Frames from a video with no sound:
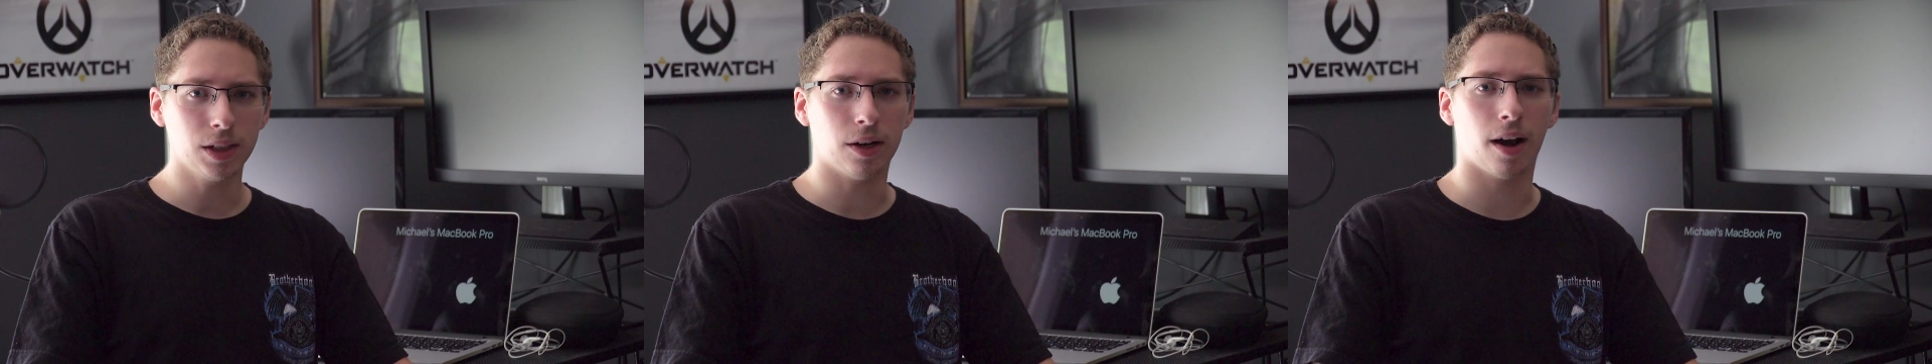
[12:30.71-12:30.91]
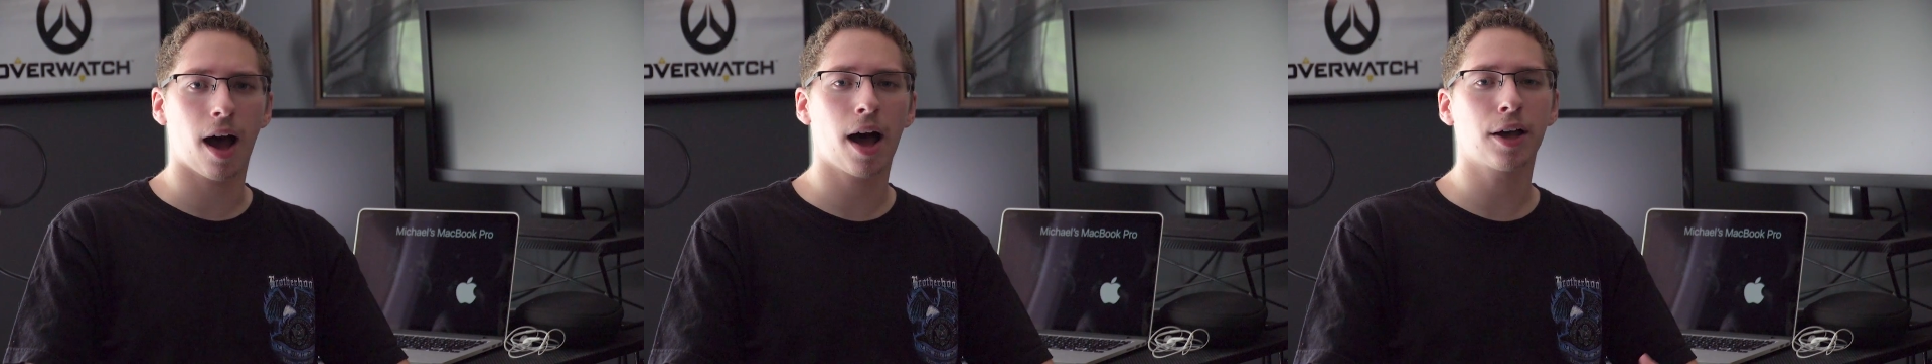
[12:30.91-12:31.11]

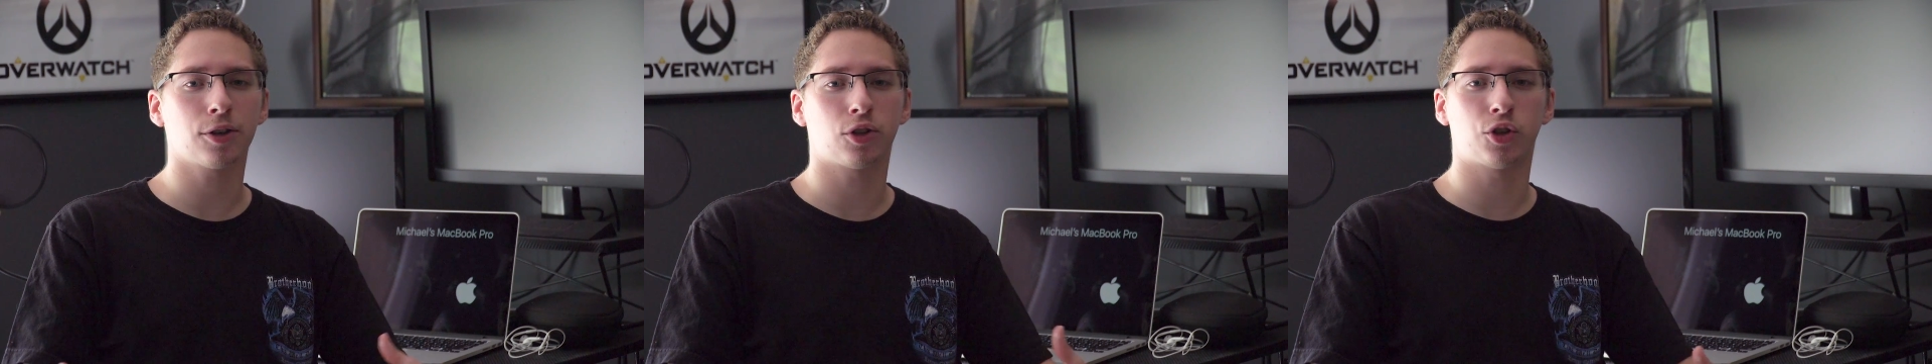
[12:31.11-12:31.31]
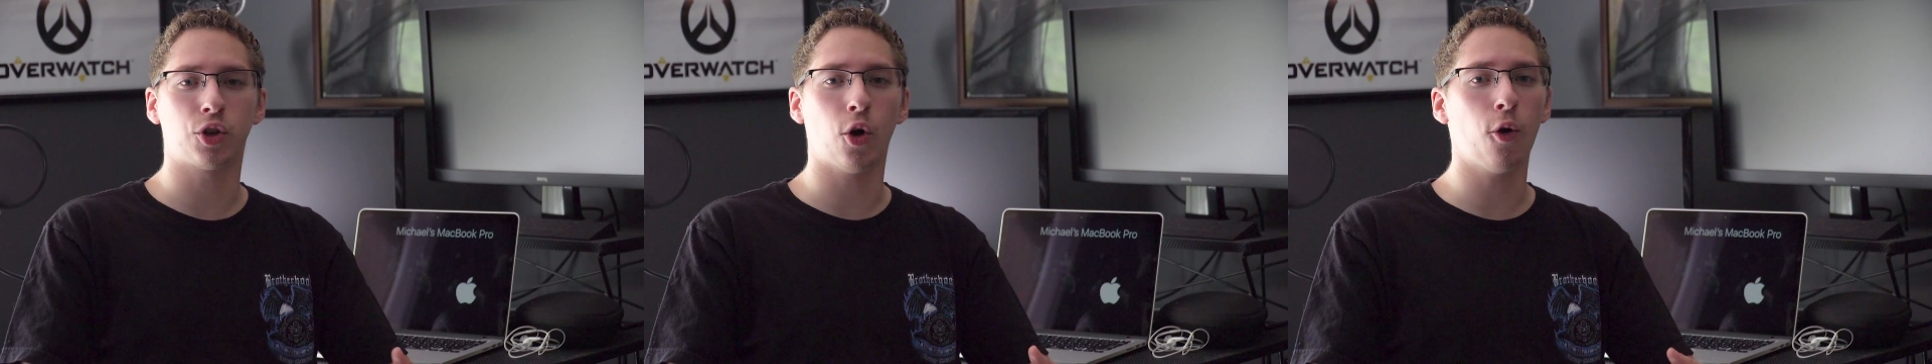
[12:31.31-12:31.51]
not
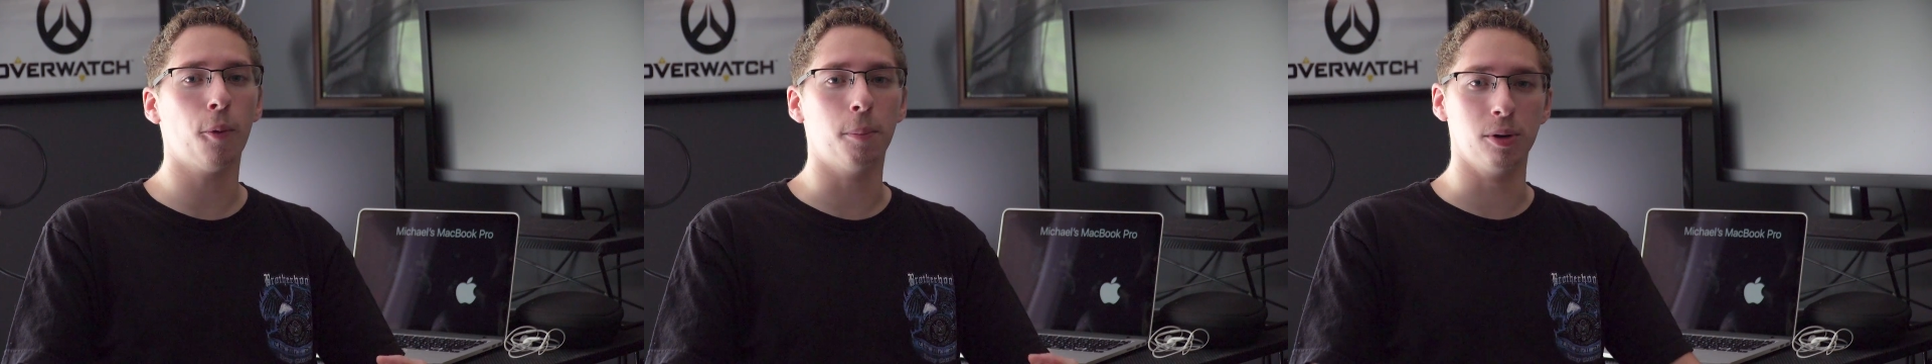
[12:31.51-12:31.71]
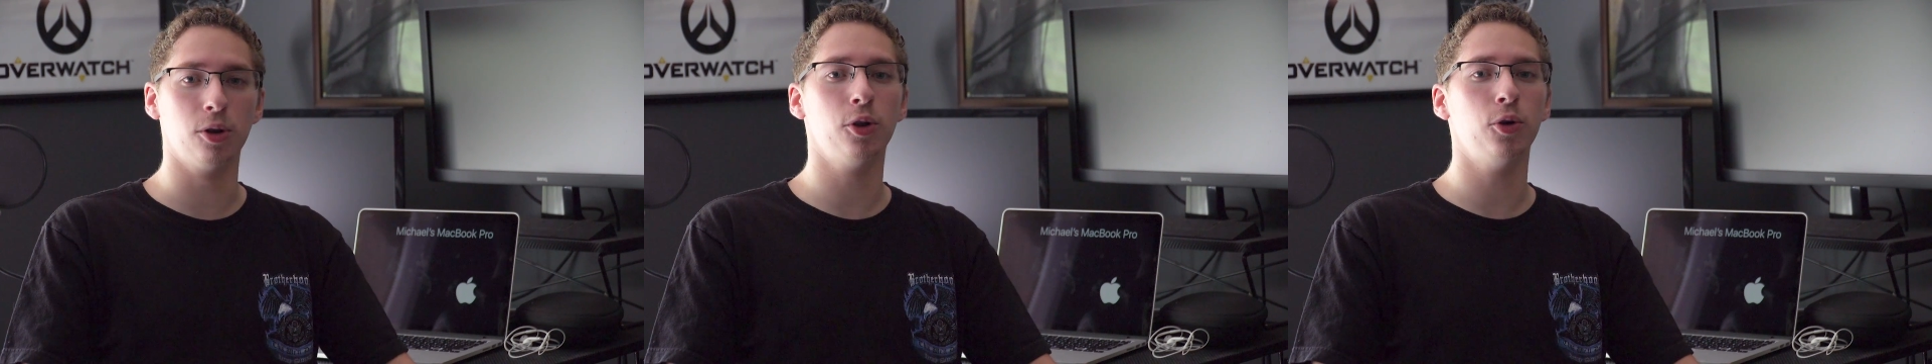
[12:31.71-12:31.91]
so
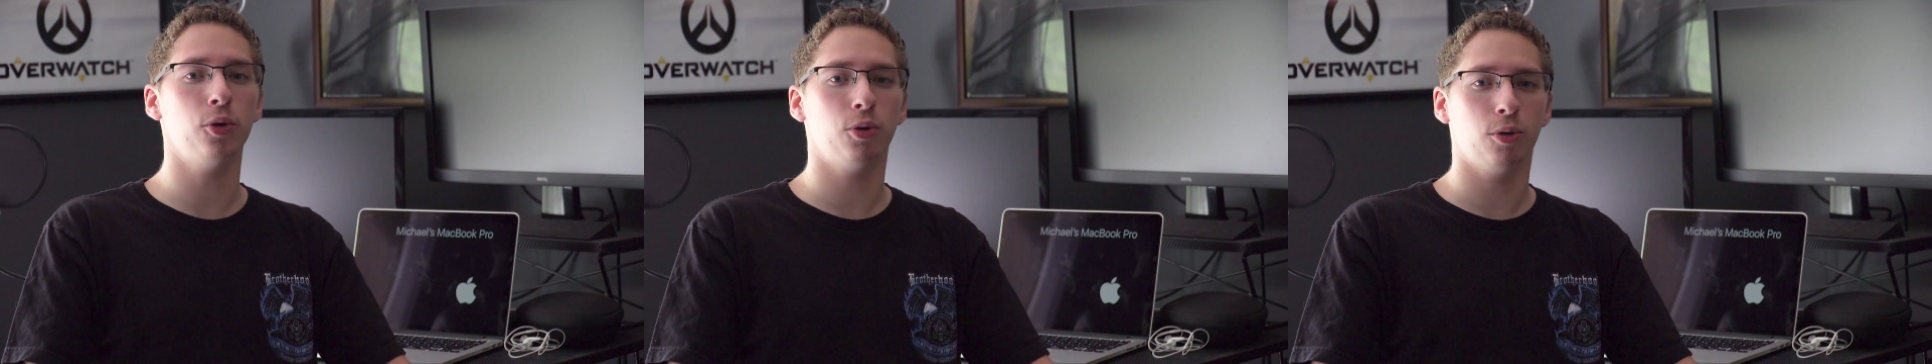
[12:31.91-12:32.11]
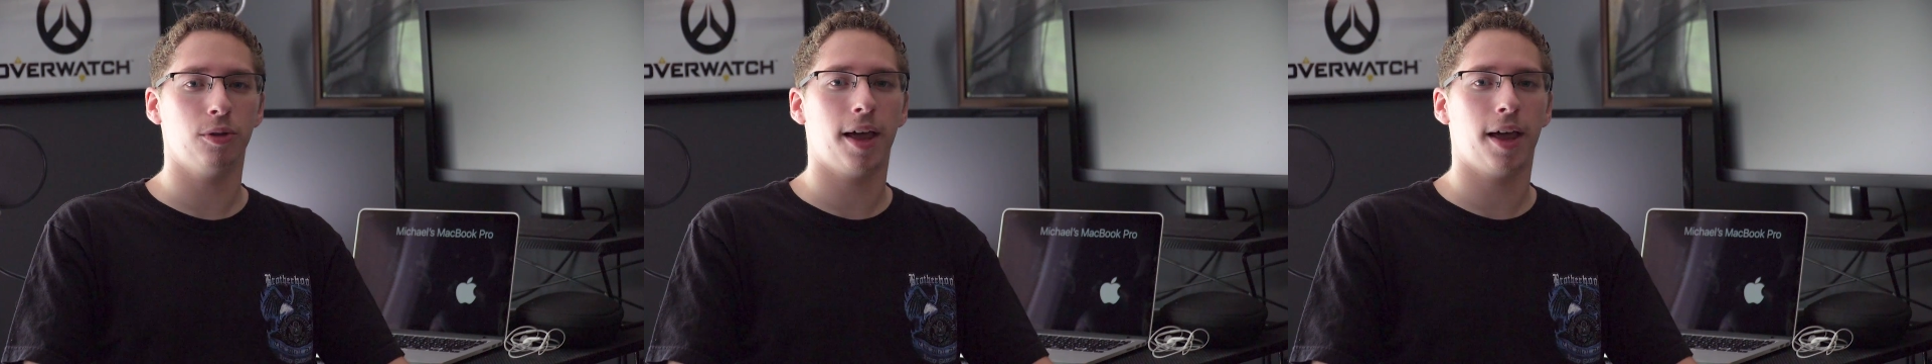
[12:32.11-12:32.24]
blue